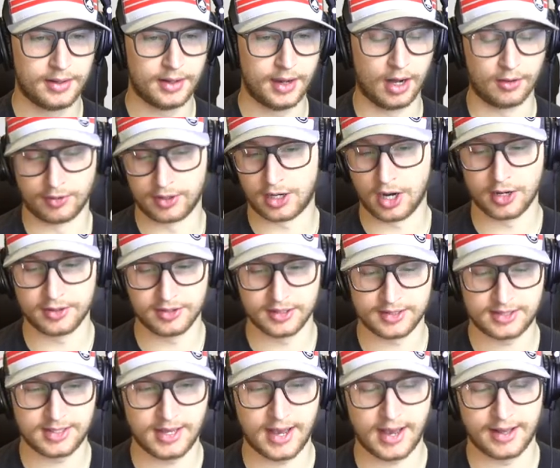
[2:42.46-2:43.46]
uh,
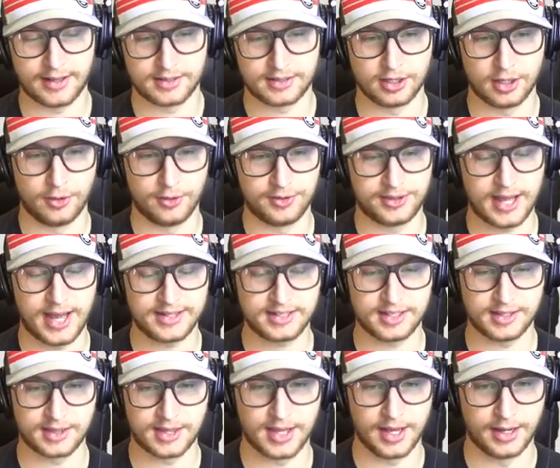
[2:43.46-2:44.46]
regardless, yeah. So that's
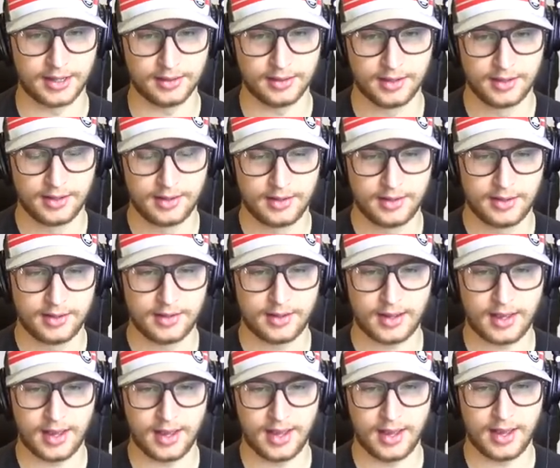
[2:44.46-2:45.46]
a thing.
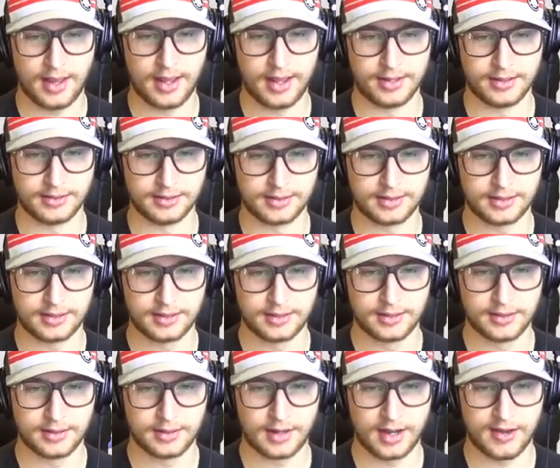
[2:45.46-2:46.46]
And
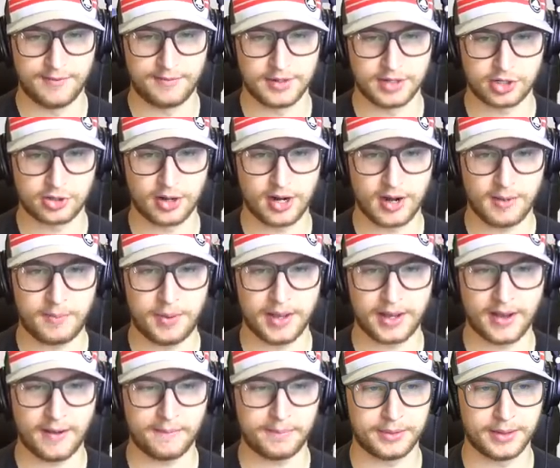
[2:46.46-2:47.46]
I've been trying to
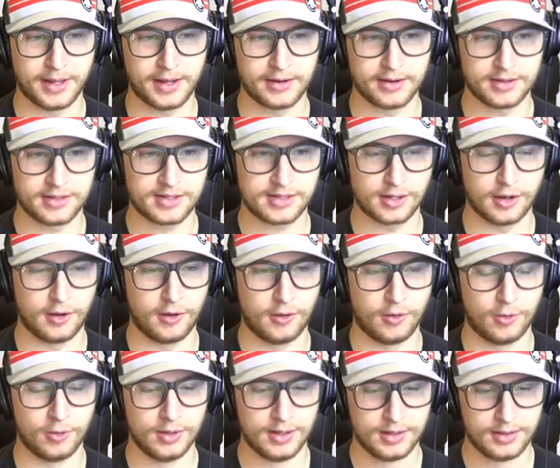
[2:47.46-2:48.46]
pick up players,
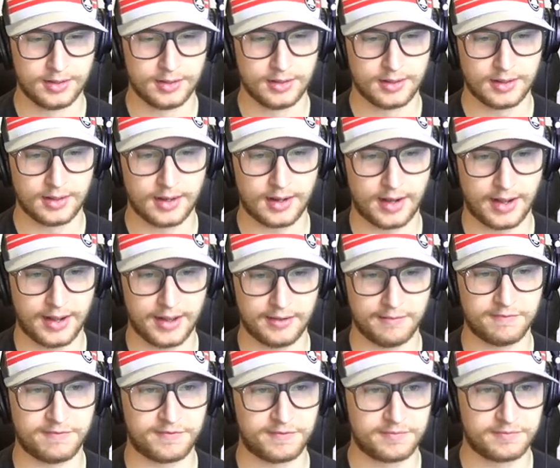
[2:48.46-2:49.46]
so
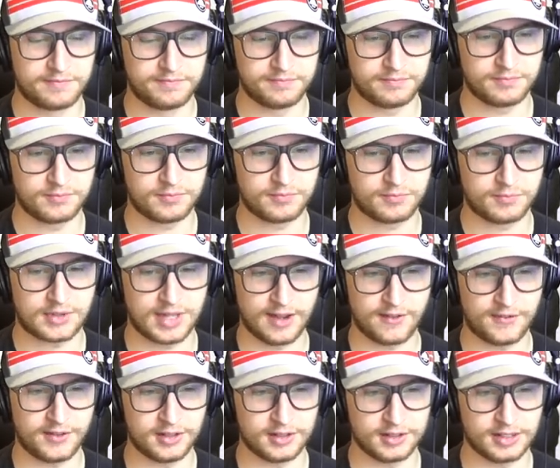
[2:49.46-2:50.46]
I've
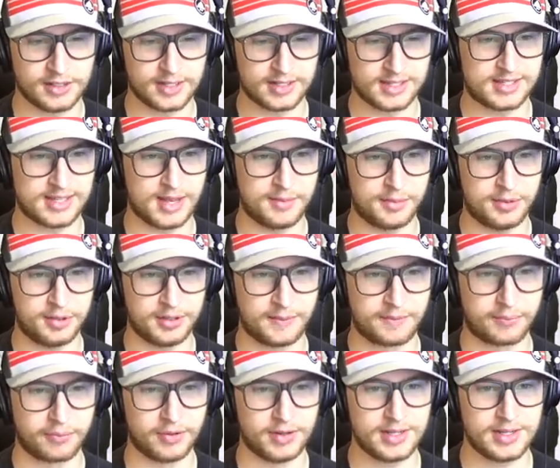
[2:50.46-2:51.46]
definitely assembled a
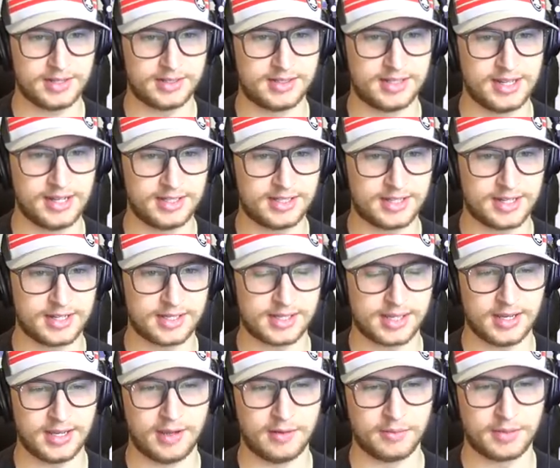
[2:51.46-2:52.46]
pretty decent
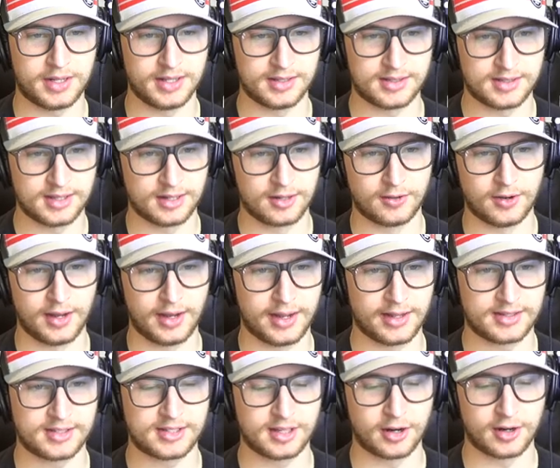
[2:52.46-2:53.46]
team, considering
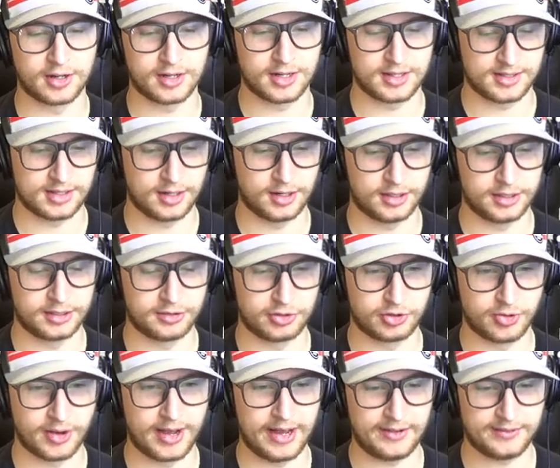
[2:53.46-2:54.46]
it started as an auto
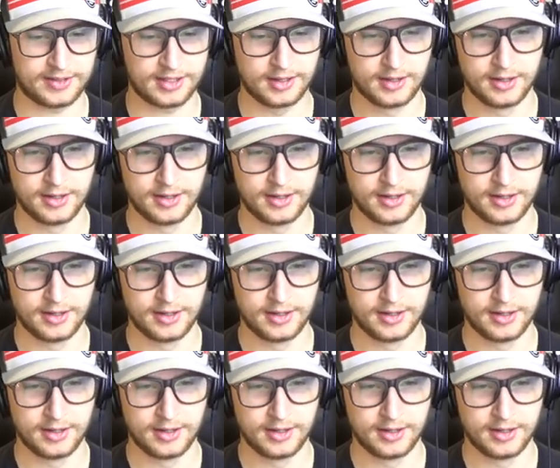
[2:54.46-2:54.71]
draft.